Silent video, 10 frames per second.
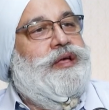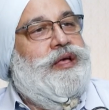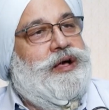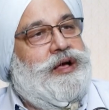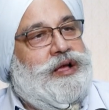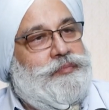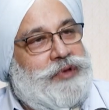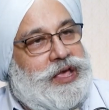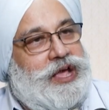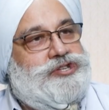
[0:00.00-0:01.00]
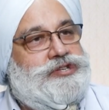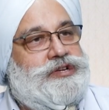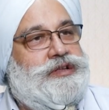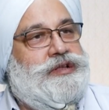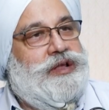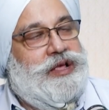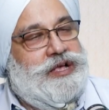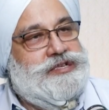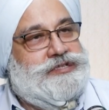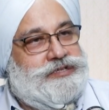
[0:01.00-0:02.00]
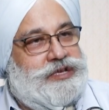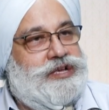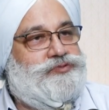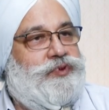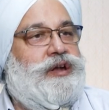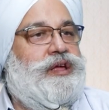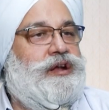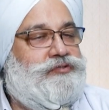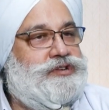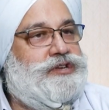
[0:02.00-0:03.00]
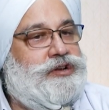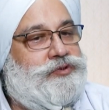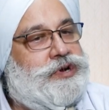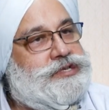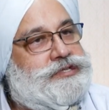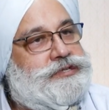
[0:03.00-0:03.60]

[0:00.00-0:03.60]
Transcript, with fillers: uh, communication is is very interesting to us.